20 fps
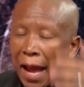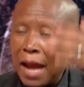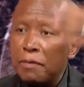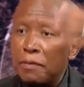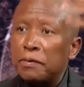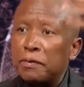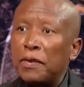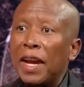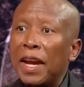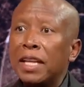A
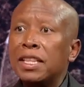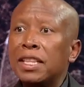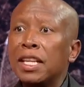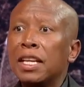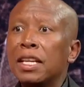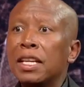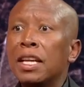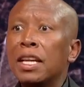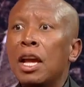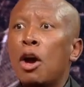
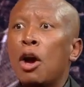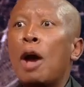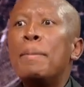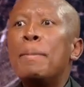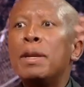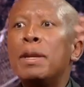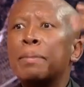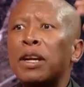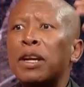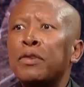factory,
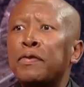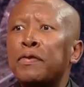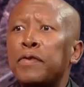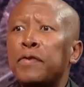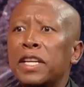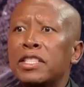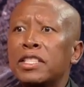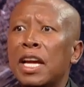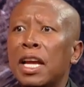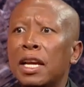
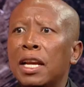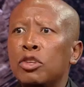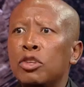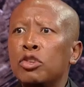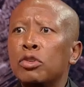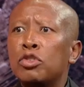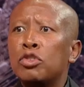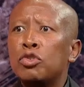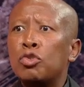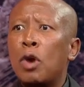manufacturing
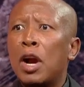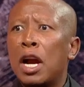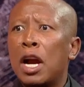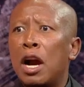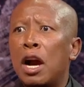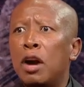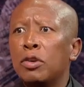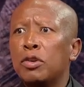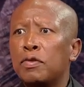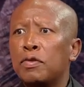used to
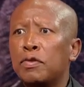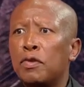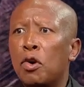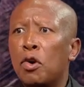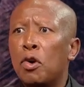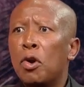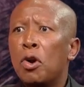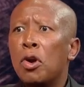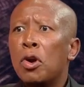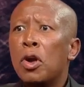account
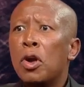for